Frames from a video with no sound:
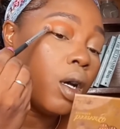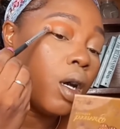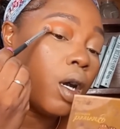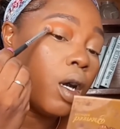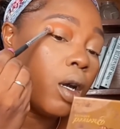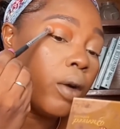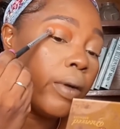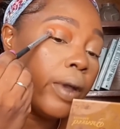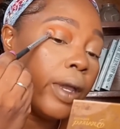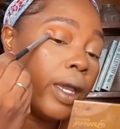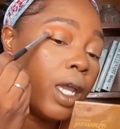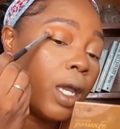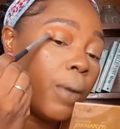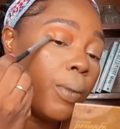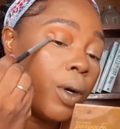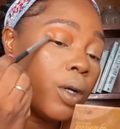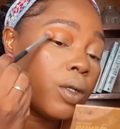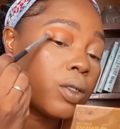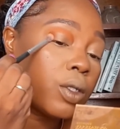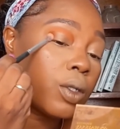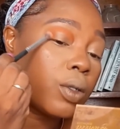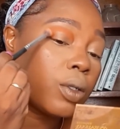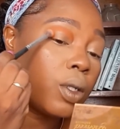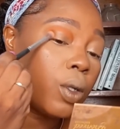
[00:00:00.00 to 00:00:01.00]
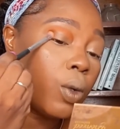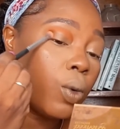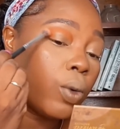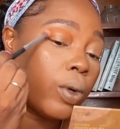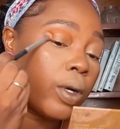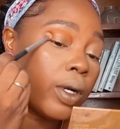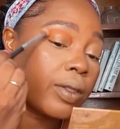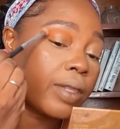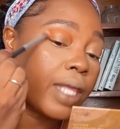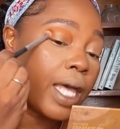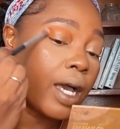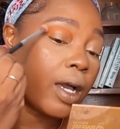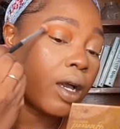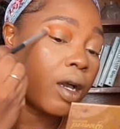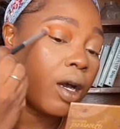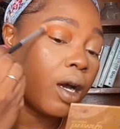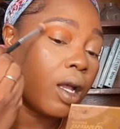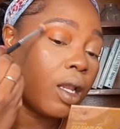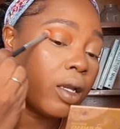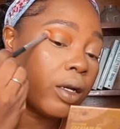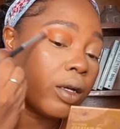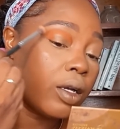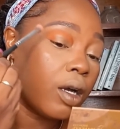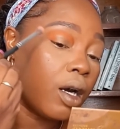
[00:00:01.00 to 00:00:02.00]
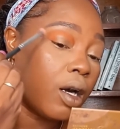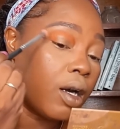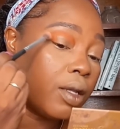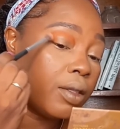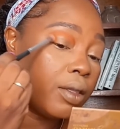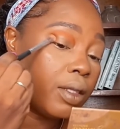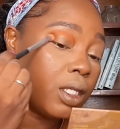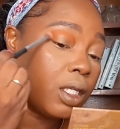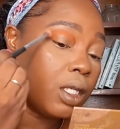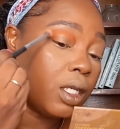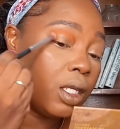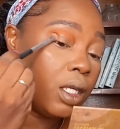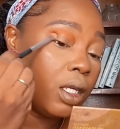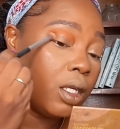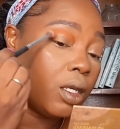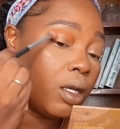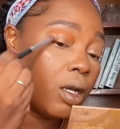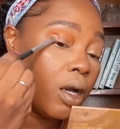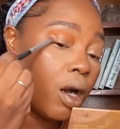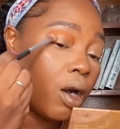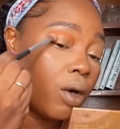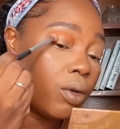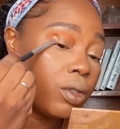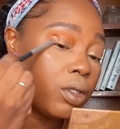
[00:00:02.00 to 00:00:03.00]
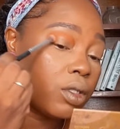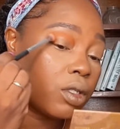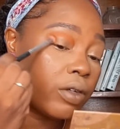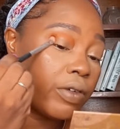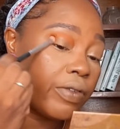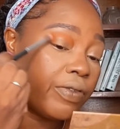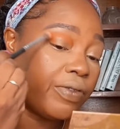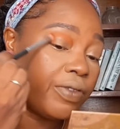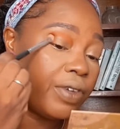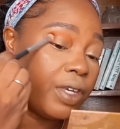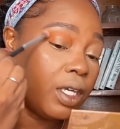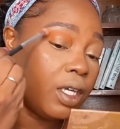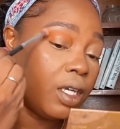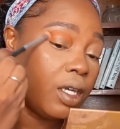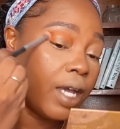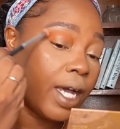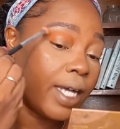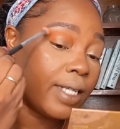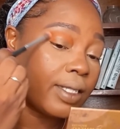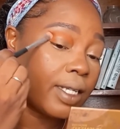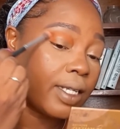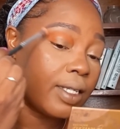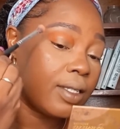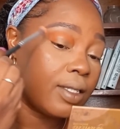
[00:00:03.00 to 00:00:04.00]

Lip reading: Alright, I'm also going to work that color on the outer V, as I